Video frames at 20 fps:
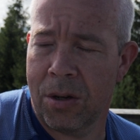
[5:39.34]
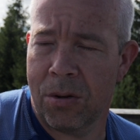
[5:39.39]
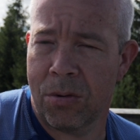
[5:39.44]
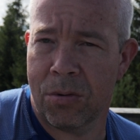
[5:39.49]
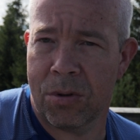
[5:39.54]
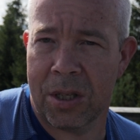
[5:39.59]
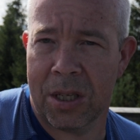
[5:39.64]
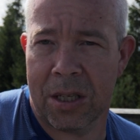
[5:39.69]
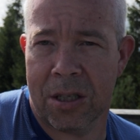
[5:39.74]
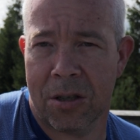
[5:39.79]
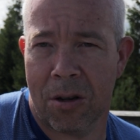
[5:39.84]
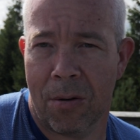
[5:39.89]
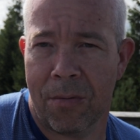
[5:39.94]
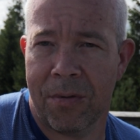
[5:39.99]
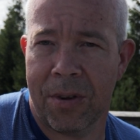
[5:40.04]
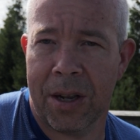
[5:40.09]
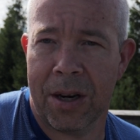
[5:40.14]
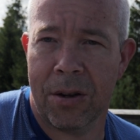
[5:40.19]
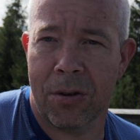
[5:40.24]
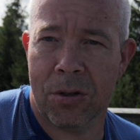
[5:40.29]
You see
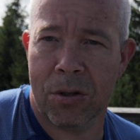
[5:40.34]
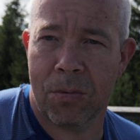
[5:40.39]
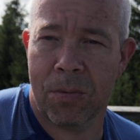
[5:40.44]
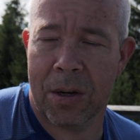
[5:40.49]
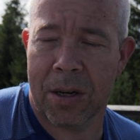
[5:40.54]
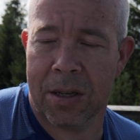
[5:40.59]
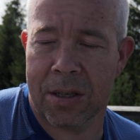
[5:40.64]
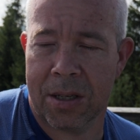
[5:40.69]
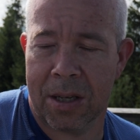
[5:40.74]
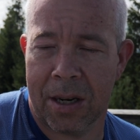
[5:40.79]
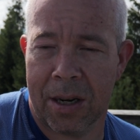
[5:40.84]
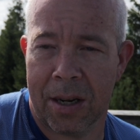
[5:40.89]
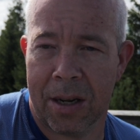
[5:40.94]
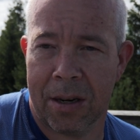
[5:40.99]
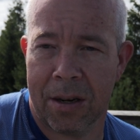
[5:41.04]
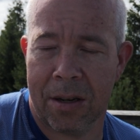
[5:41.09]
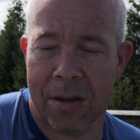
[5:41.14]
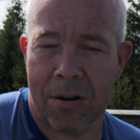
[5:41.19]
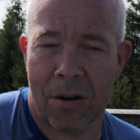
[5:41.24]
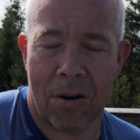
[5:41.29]
some videos where they're sitting
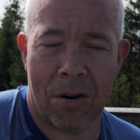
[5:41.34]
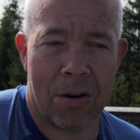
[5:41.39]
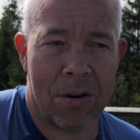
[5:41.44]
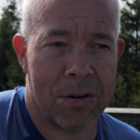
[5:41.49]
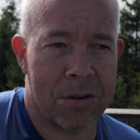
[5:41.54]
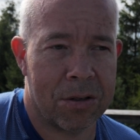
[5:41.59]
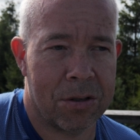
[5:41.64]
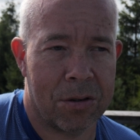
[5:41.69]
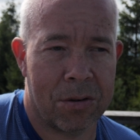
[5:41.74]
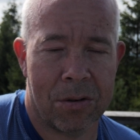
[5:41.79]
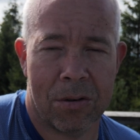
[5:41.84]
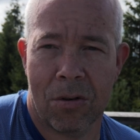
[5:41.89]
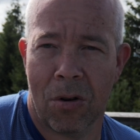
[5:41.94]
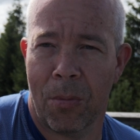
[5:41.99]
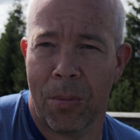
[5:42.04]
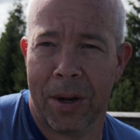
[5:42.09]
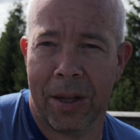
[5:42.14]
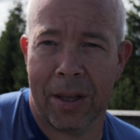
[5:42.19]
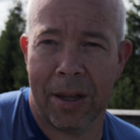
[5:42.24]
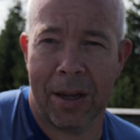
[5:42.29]
in the cars or
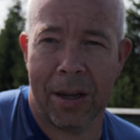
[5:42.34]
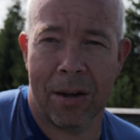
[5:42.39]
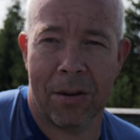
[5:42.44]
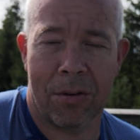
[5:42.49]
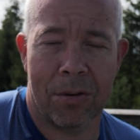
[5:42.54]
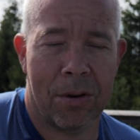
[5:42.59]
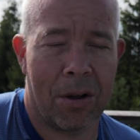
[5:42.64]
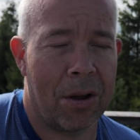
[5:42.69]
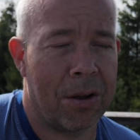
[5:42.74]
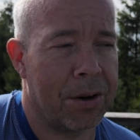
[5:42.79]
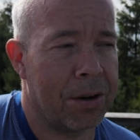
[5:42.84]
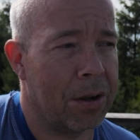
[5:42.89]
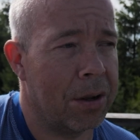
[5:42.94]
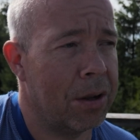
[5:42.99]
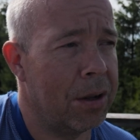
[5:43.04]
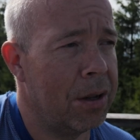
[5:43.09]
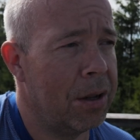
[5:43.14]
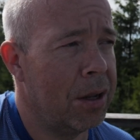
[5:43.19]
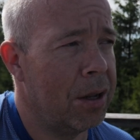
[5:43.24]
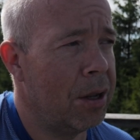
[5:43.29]
commenting on other
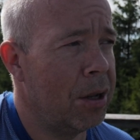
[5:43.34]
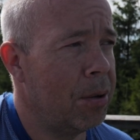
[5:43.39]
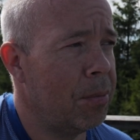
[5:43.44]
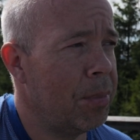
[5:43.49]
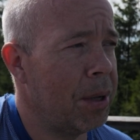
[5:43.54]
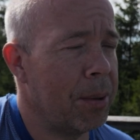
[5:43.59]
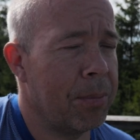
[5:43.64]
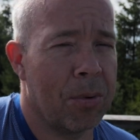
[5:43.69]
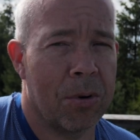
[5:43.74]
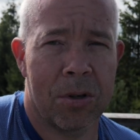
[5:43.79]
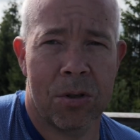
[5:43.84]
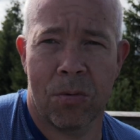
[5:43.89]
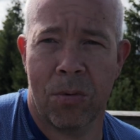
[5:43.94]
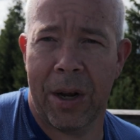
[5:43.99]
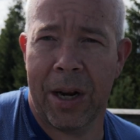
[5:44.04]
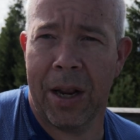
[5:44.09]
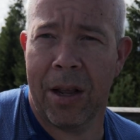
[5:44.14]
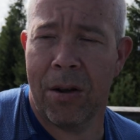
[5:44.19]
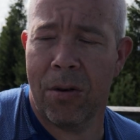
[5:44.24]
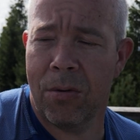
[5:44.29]
people's
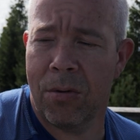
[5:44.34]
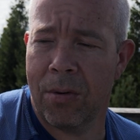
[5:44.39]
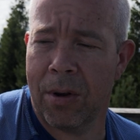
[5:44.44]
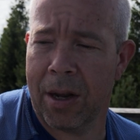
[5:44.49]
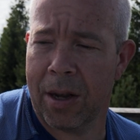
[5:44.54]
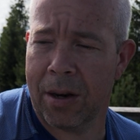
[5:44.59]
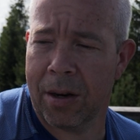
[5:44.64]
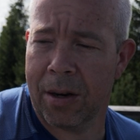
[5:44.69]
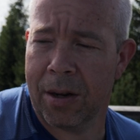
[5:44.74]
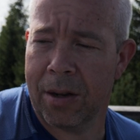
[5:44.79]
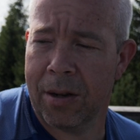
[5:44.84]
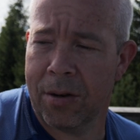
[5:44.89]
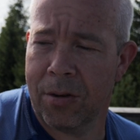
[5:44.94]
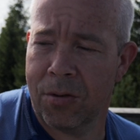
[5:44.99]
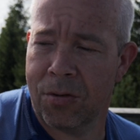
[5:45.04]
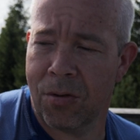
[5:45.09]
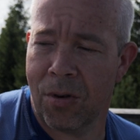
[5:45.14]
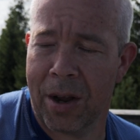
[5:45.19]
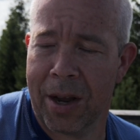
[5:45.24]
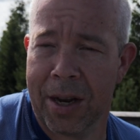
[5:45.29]
video and
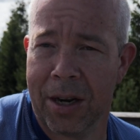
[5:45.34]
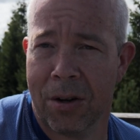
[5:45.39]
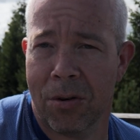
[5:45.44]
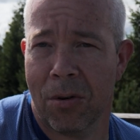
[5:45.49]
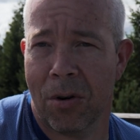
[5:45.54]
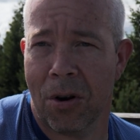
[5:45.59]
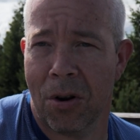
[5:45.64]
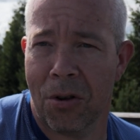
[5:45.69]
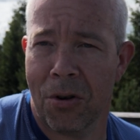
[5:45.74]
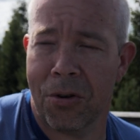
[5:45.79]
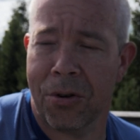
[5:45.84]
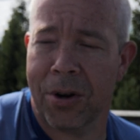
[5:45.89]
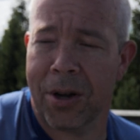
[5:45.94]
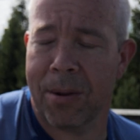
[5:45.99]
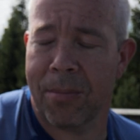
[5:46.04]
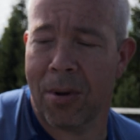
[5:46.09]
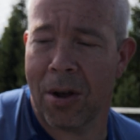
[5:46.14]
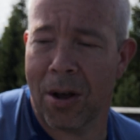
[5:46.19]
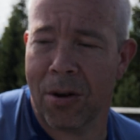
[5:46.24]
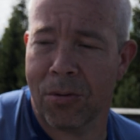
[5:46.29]
trying to learn
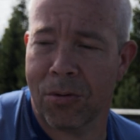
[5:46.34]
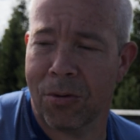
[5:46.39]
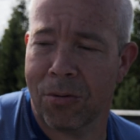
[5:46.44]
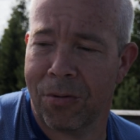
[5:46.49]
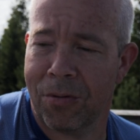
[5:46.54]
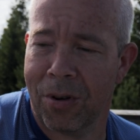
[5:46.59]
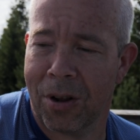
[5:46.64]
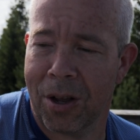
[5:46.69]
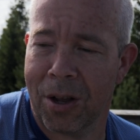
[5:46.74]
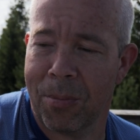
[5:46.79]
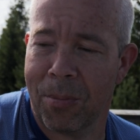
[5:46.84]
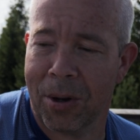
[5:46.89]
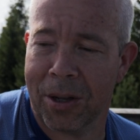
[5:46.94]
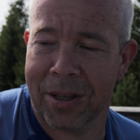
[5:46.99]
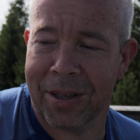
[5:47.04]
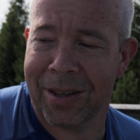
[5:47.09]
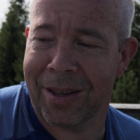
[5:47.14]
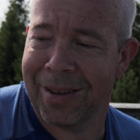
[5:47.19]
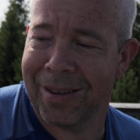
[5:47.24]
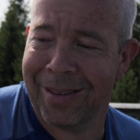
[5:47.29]
them how to fly,
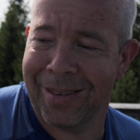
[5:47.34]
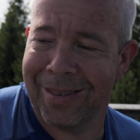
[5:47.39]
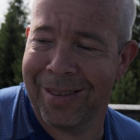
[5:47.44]
but